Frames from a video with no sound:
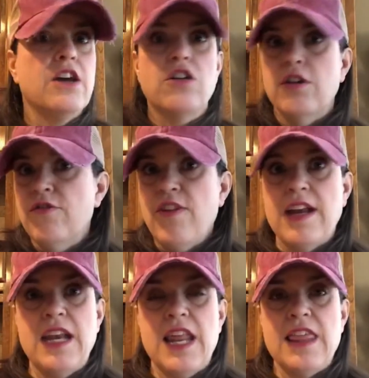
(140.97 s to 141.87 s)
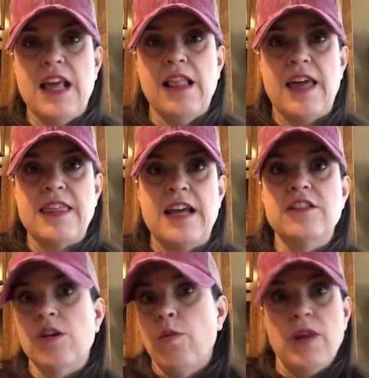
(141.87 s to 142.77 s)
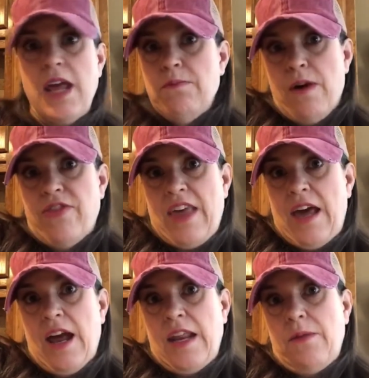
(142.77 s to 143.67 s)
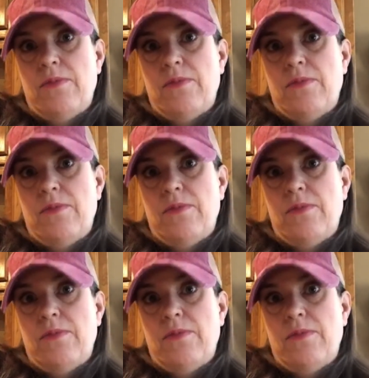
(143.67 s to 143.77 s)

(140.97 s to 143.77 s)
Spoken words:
Couldn't find anything like that, so I went ahead and bought that item.